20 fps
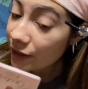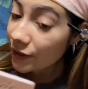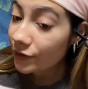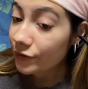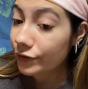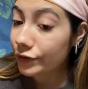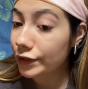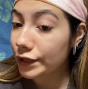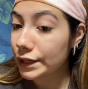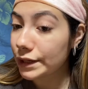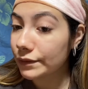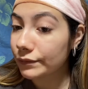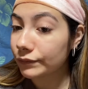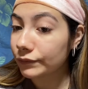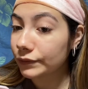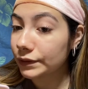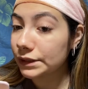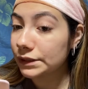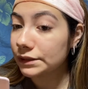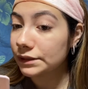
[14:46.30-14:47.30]
the
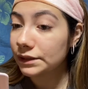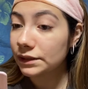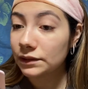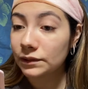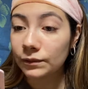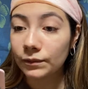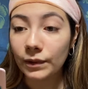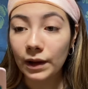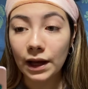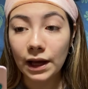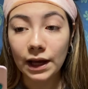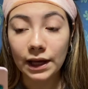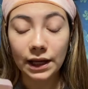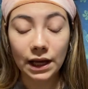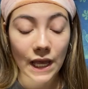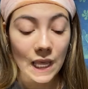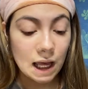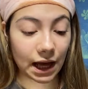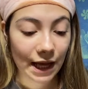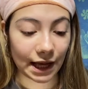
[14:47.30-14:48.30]
reason why
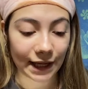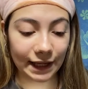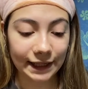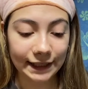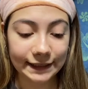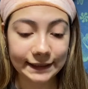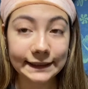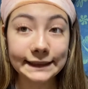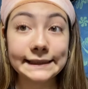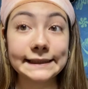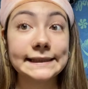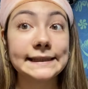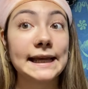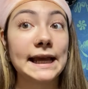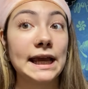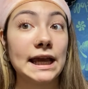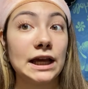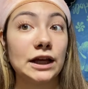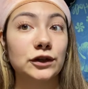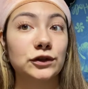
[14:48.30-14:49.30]
I
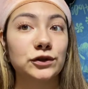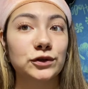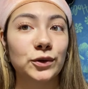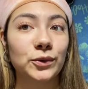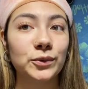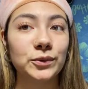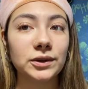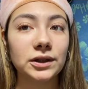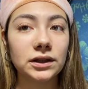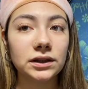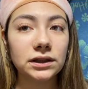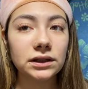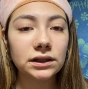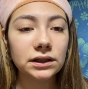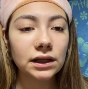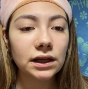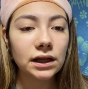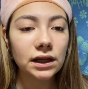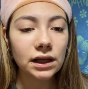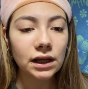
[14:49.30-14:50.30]
take so long
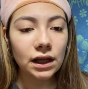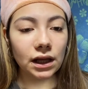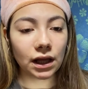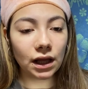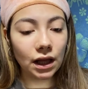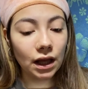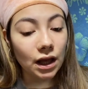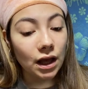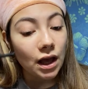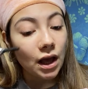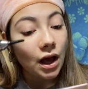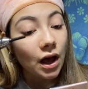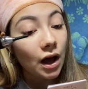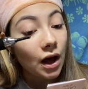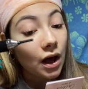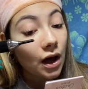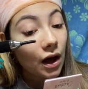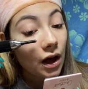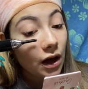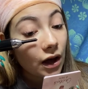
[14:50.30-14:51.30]

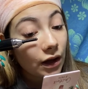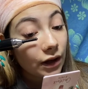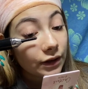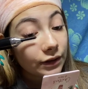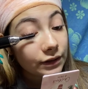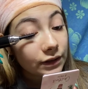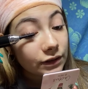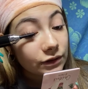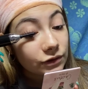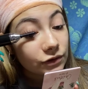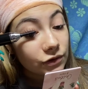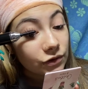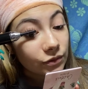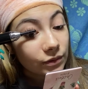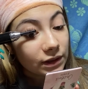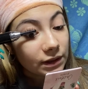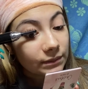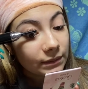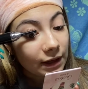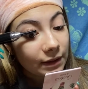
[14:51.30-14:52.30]
on
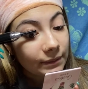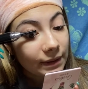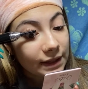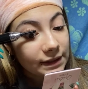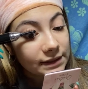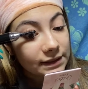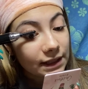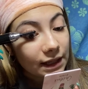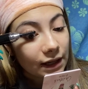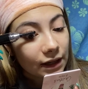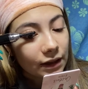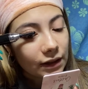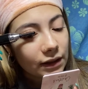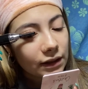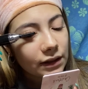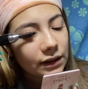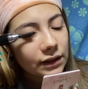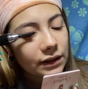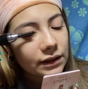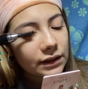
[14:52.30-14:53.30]
doing my
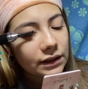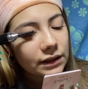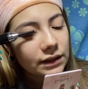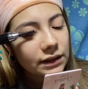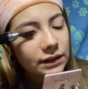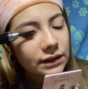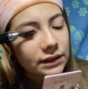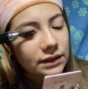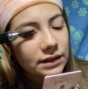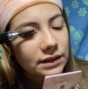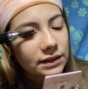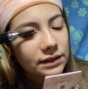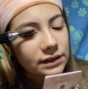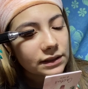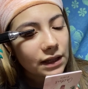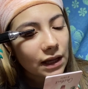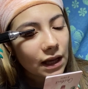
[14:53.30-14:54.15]
mascara is